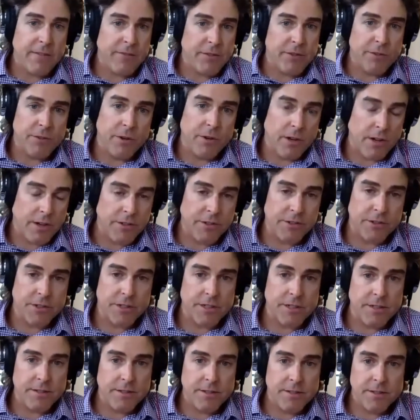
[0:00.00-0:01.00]
through
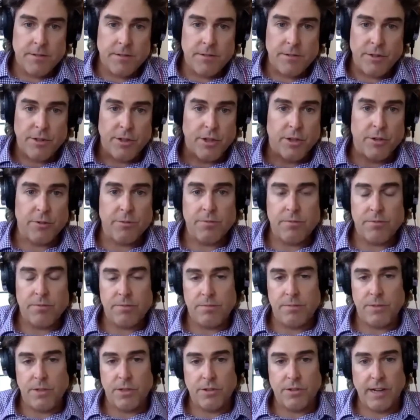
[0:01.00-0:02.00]
100, you know,
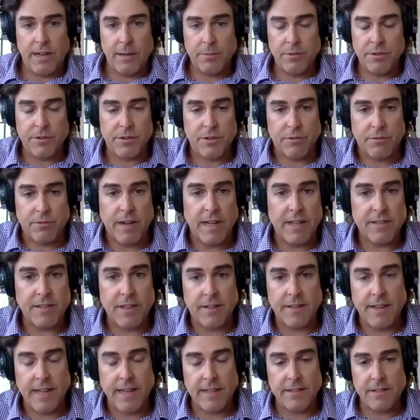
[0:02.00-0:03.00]
you're able to raise
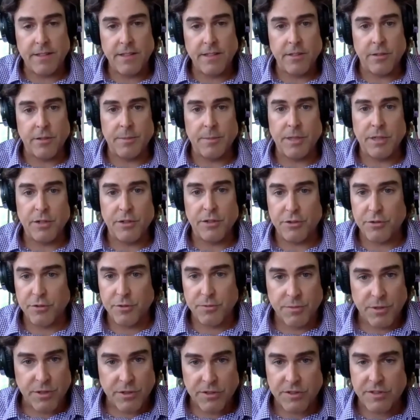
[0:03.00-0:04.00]
on that deal because
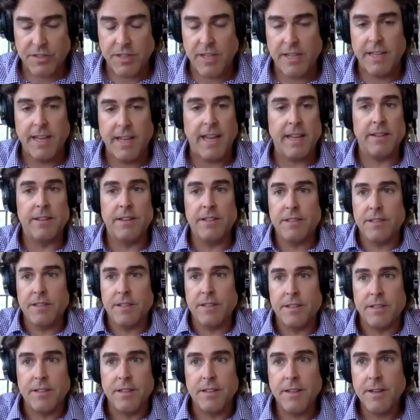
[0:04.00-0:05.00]
you're you're saying, "Hey,
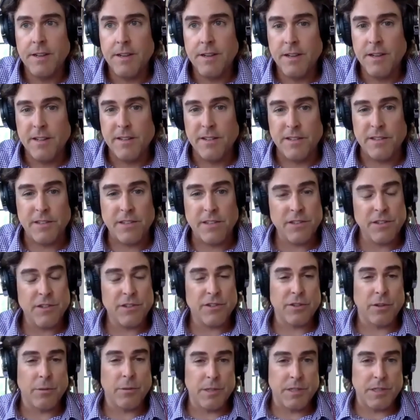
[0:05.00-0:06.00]
listen, this isn't
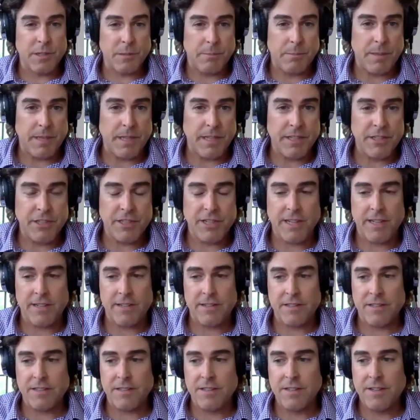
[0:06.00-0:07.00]
so much a pitch
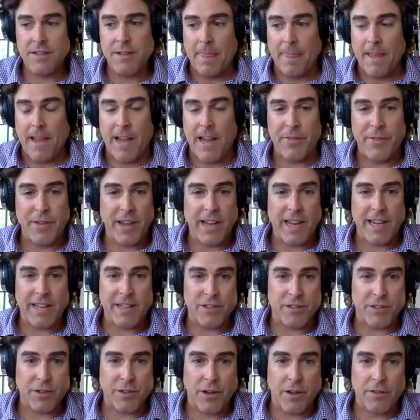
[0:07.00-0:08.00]
as I think I
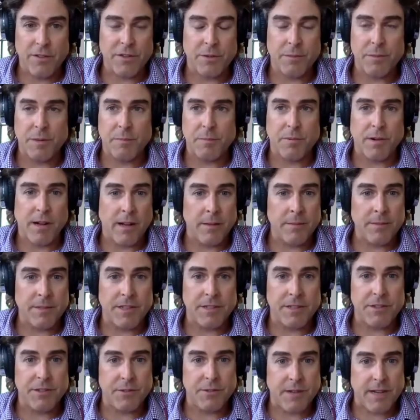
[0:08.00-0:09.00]
can solve some of the problems
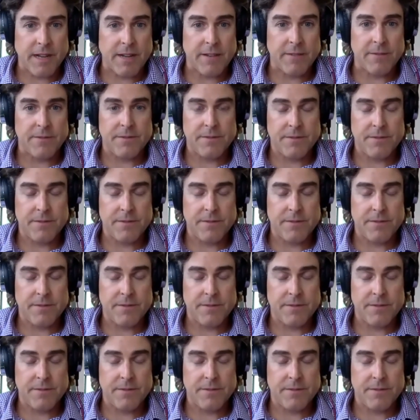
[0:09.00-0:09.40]
that you have.